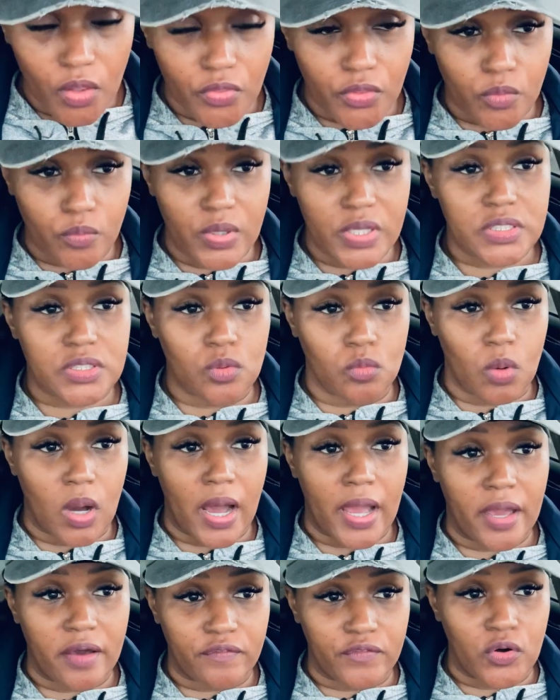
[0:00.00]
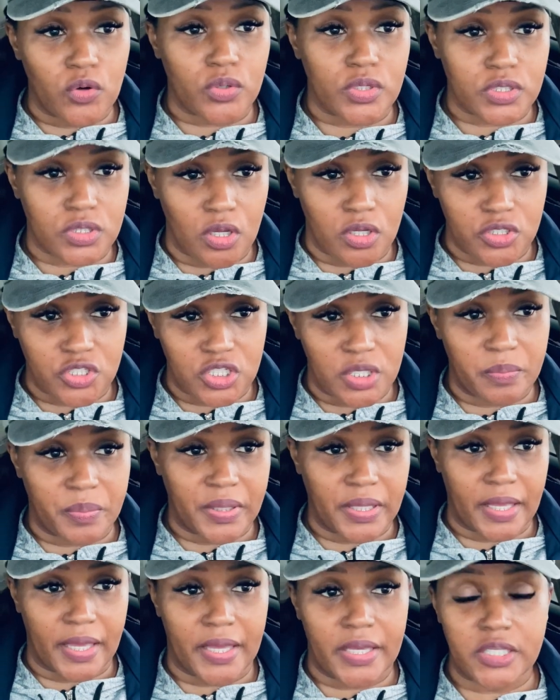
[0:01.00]
The reason why I focus on
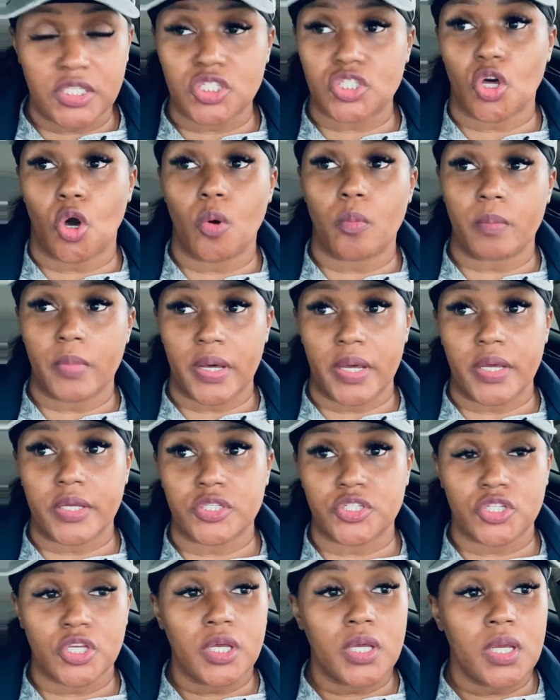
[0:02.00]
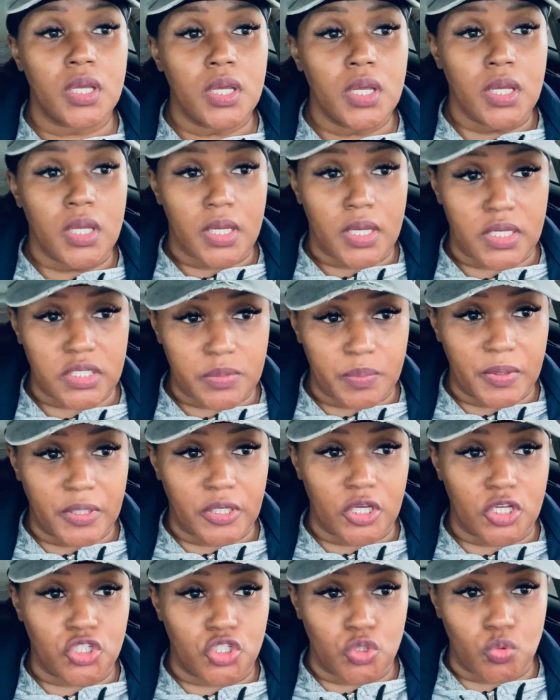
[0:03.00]
GPA so much is
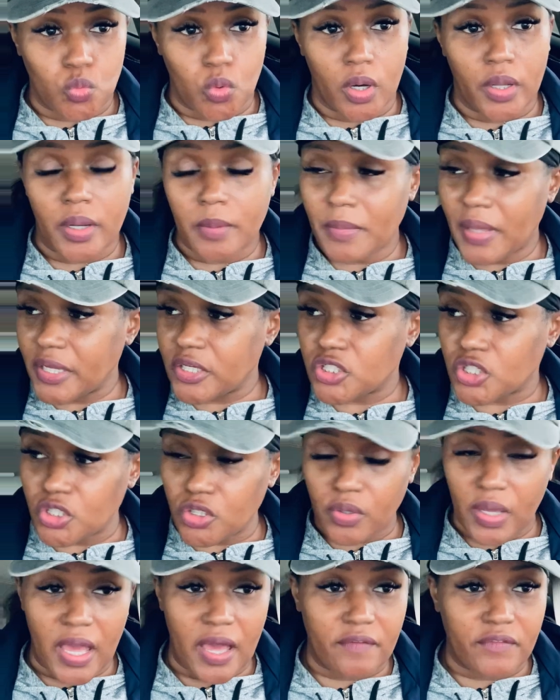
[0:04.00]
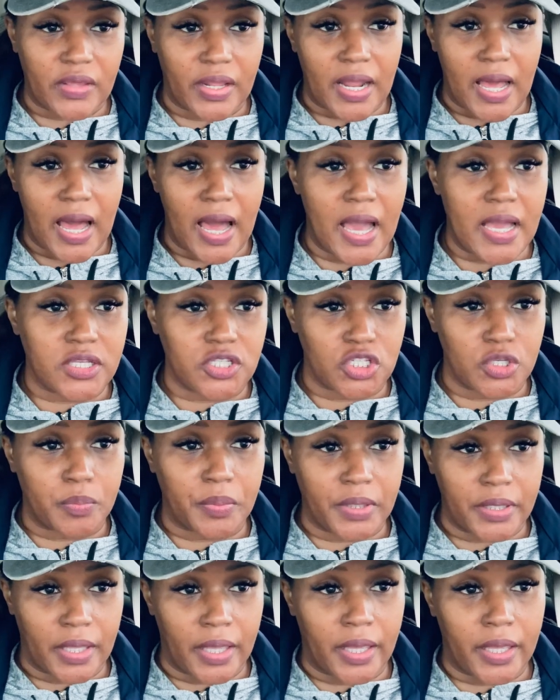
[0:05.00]
because you want to make sure you have that high
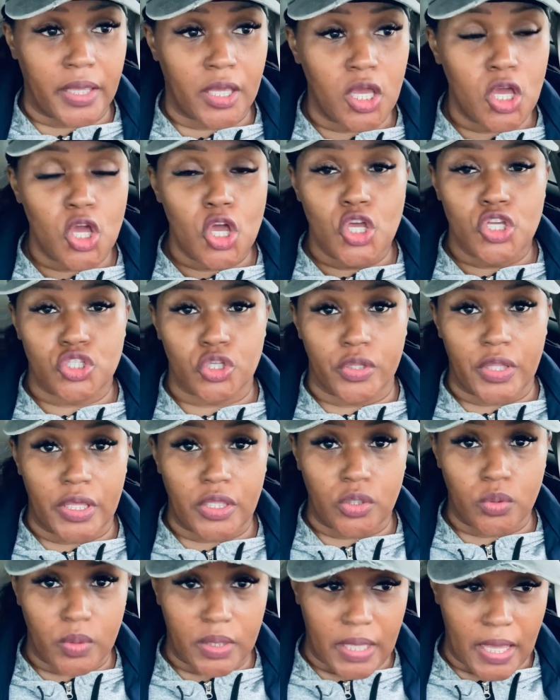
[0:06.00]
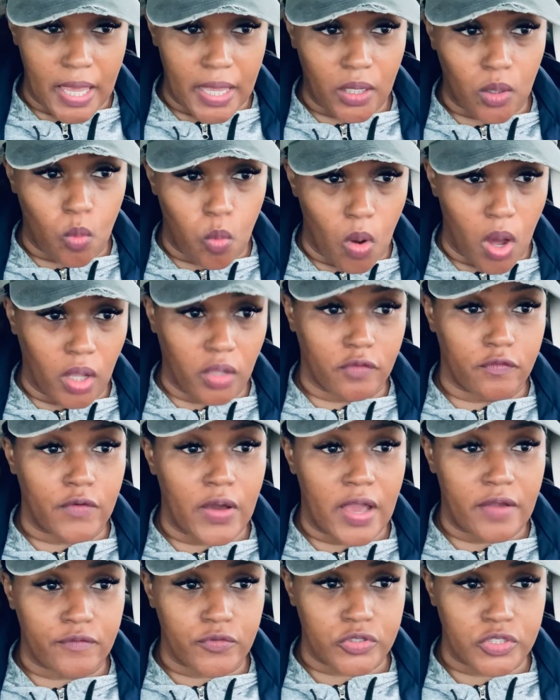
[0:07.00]
GPA so that you can
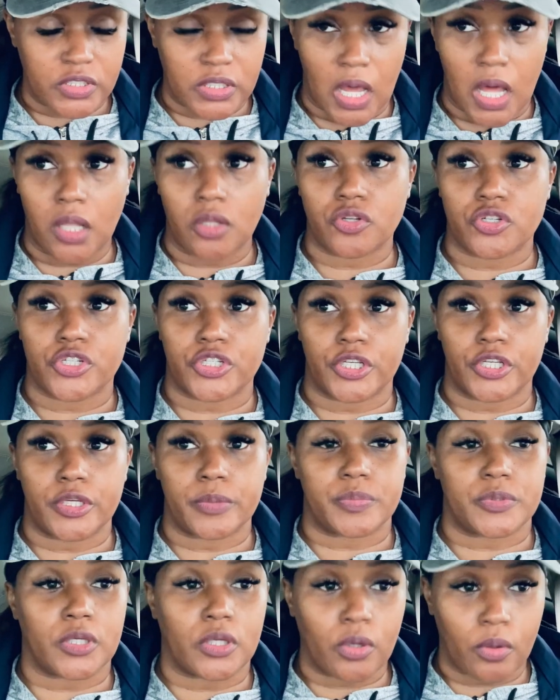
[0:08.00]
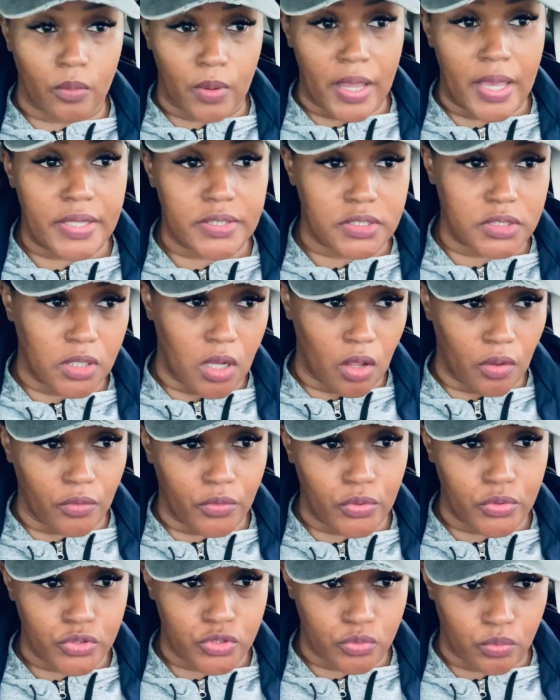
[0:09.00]
qualify for scholarships and grants and all
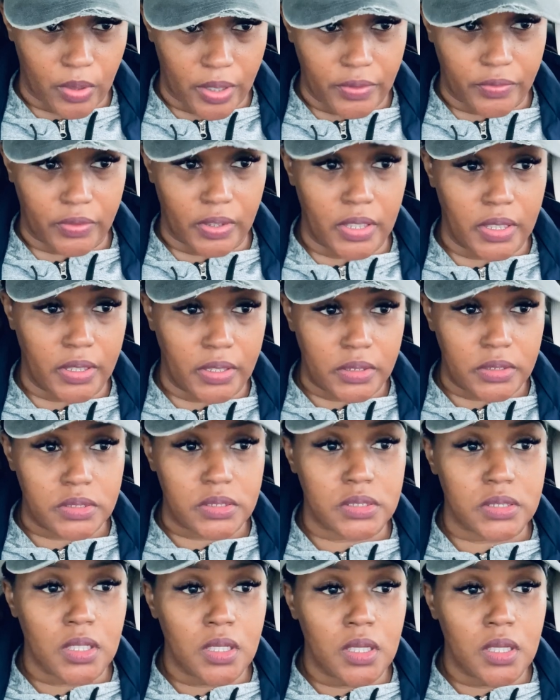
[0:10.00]
of those great things.